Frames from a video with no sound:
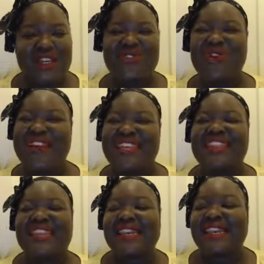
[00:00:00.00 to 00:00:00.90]
not
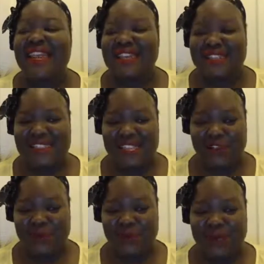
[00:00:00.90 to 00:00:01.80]
in the
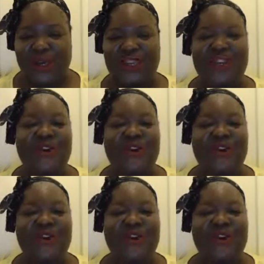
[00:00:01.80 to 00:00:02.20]
negative, but